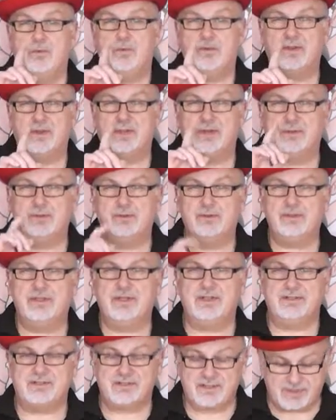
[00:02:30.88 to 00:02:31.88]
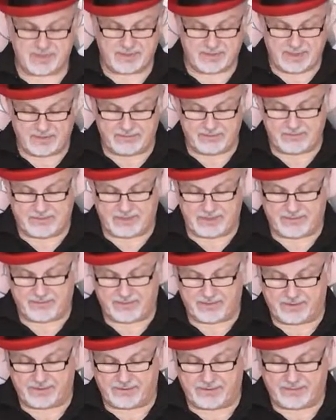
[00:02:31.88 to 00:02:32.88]
What the audience doesn't know about
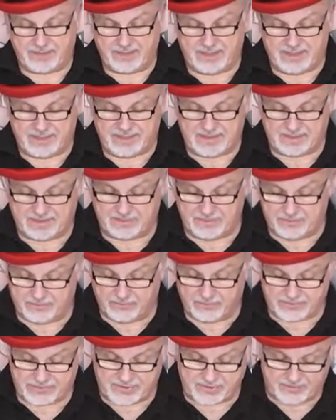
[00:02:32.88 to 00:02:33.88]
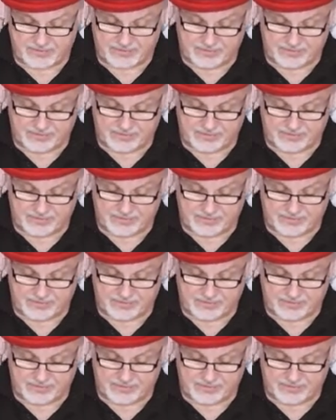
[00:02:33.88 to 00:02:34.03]
though is it also